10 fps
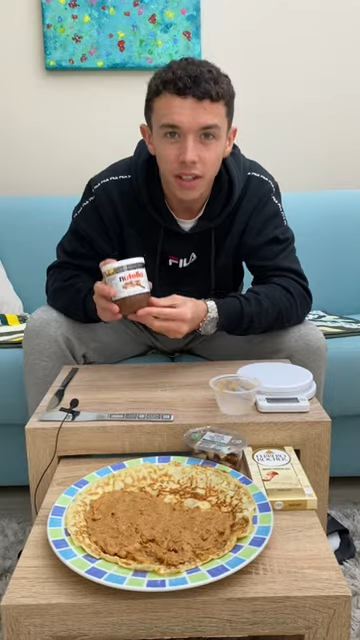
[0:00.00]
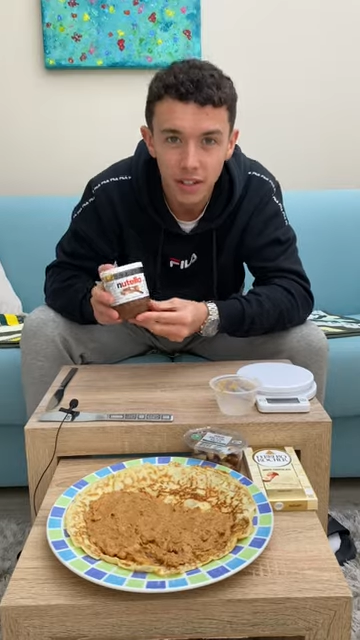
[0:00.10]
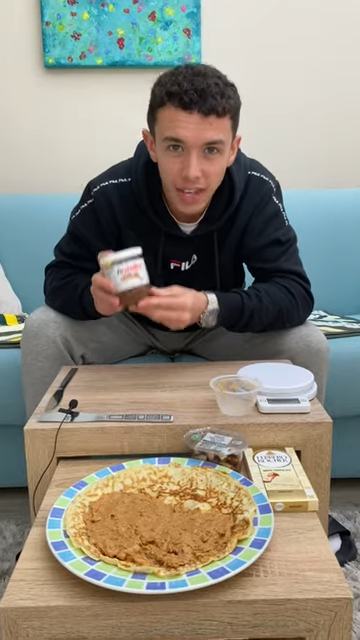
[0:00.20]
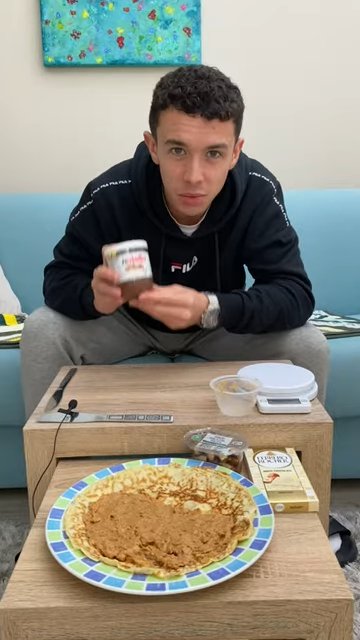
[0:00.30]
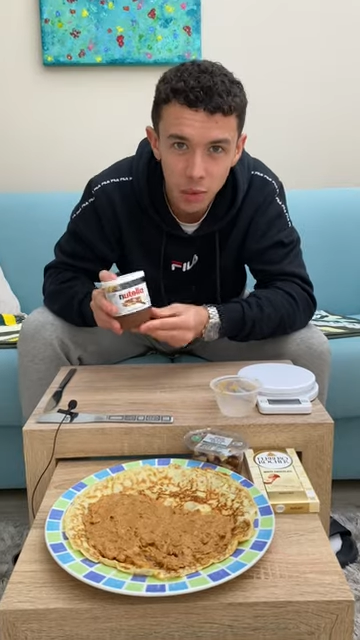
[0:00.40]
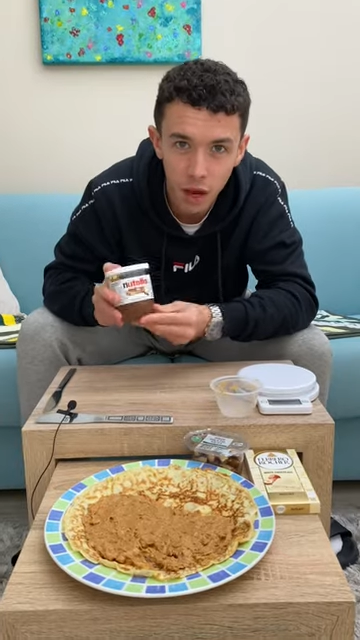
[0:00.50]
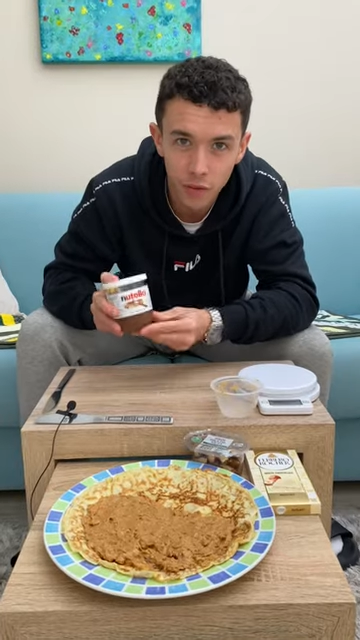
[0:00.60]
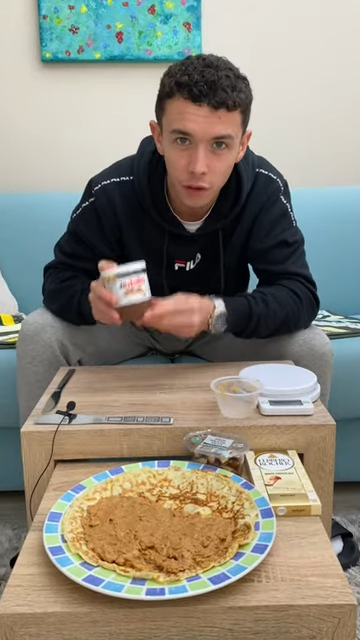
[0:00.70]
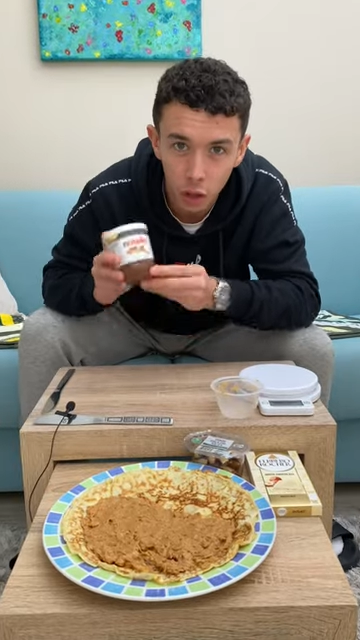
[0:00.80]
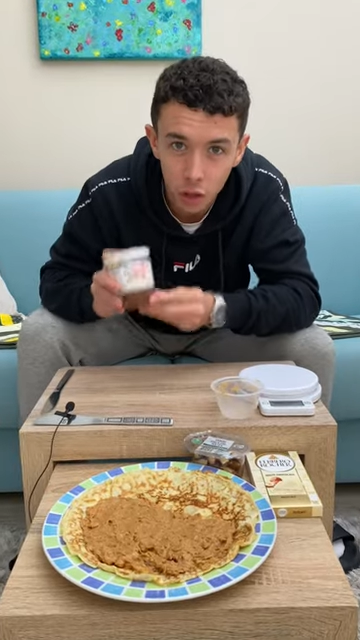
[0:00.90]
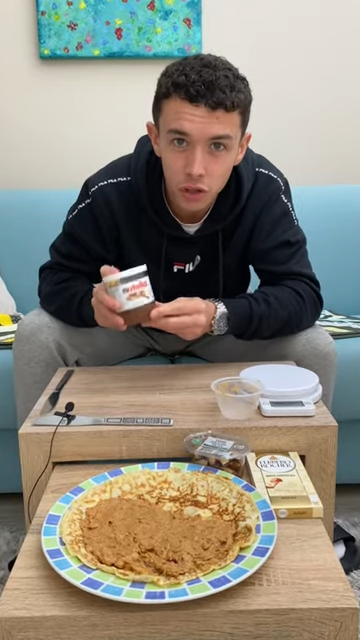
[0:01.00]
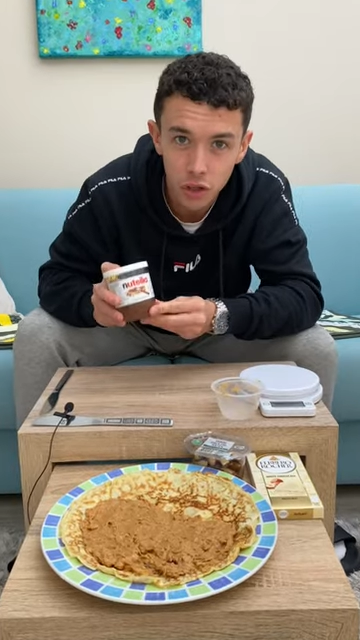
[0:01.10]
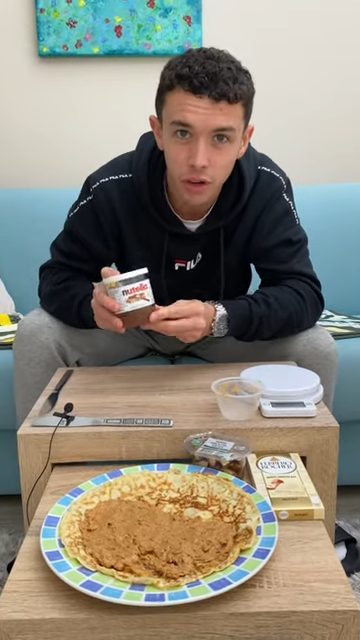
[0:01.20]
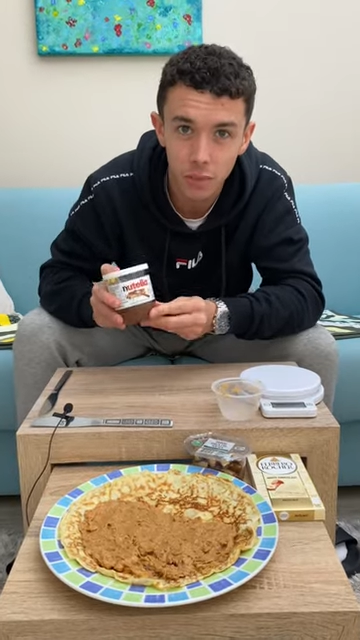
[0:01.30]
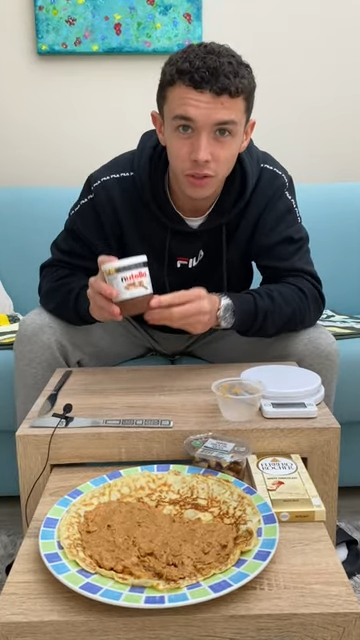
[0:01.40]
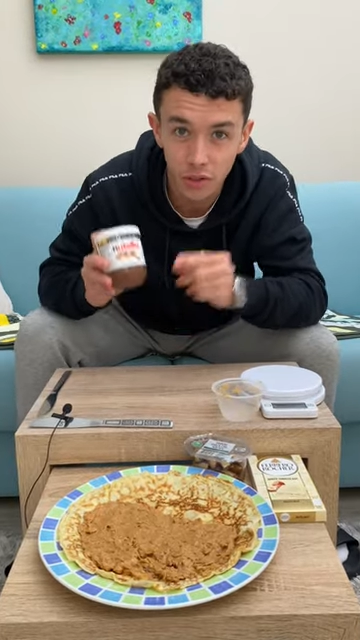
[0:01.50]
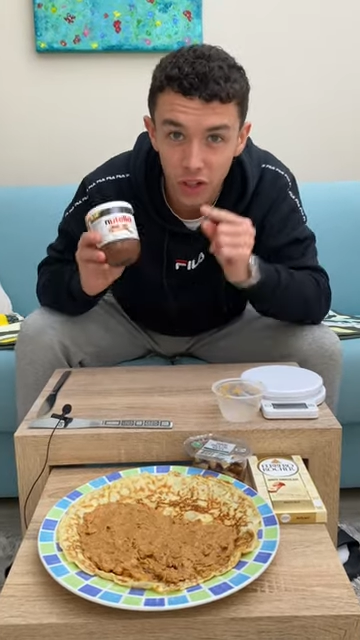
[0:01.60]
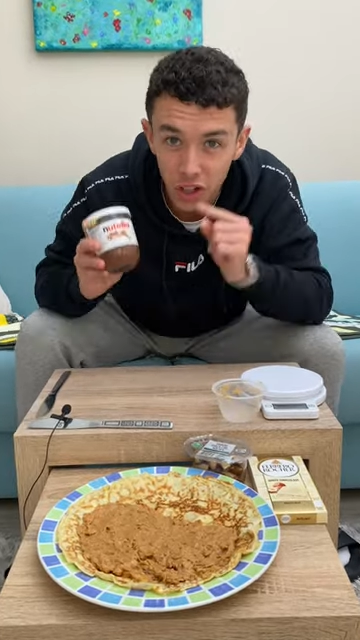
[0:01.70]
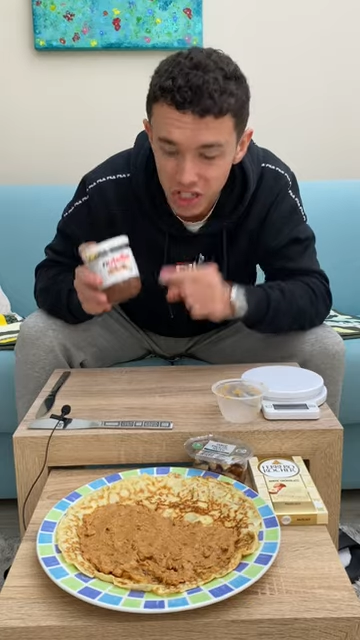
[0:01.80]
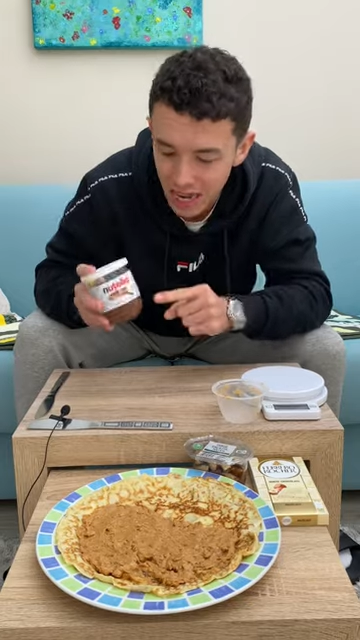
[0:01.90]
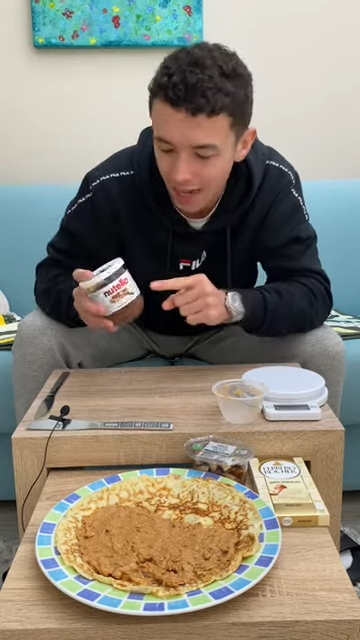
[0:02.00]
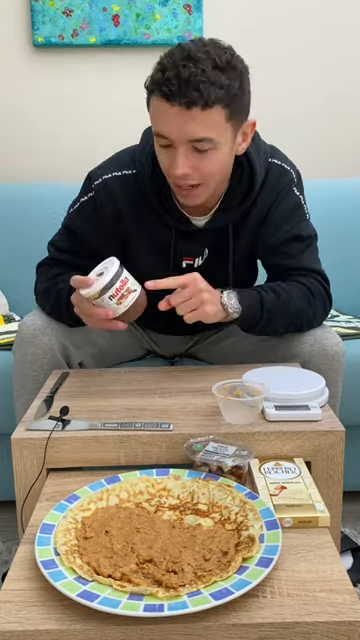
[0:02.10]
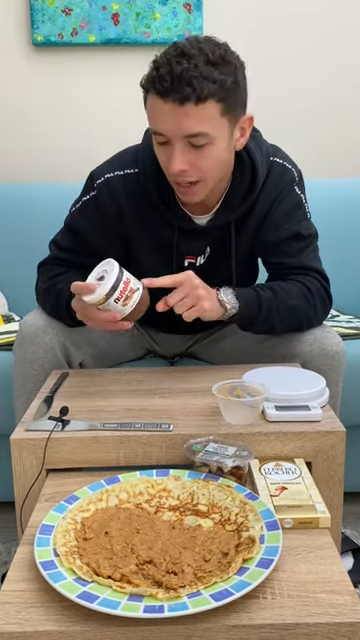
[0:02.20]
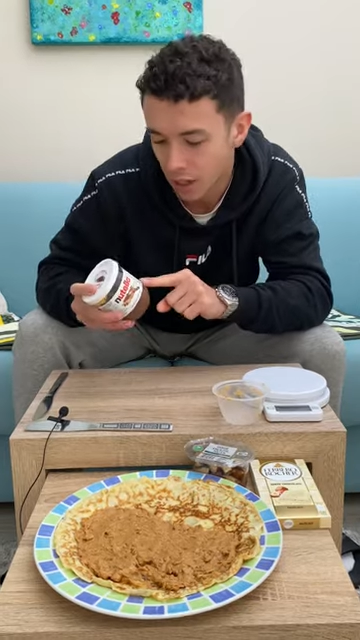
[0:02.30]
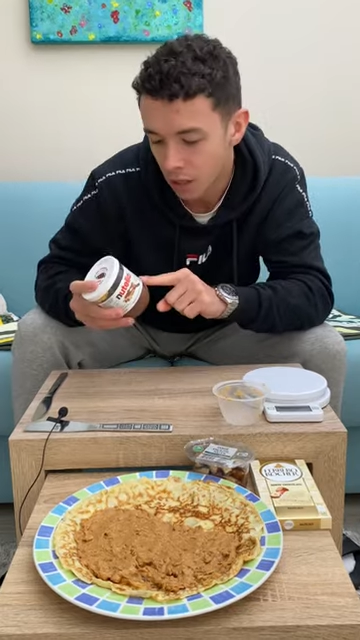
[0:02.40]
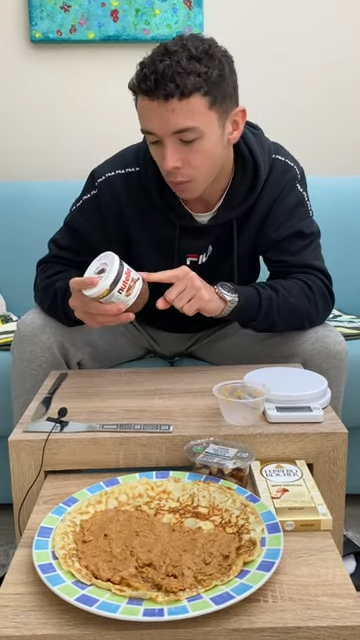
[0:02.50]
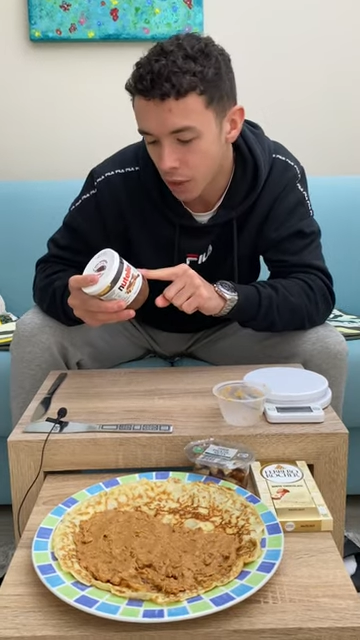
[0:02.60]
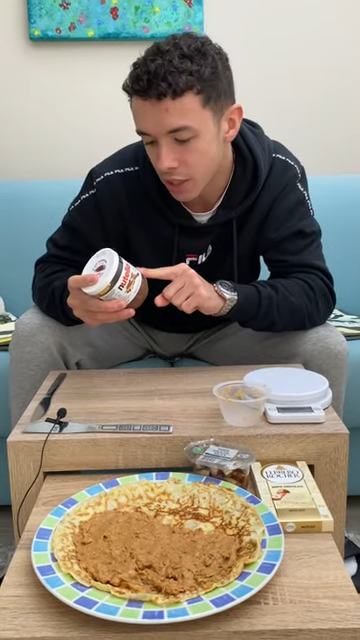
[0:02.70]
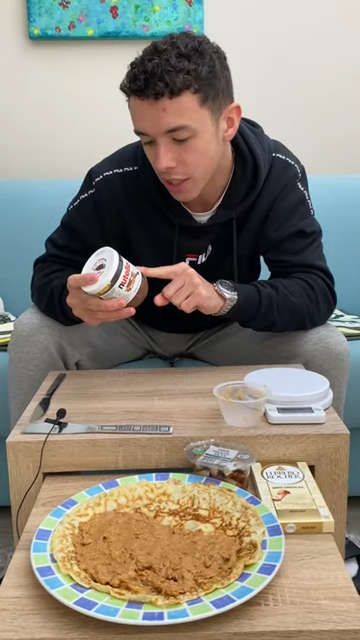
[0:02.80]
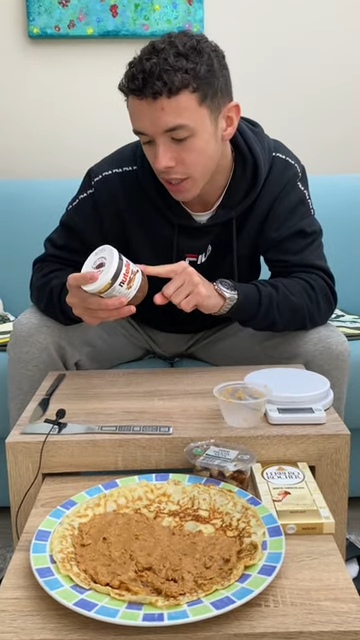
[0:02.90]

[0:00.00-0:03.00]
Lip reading: Next we're going for 100 grams of Nutella, which is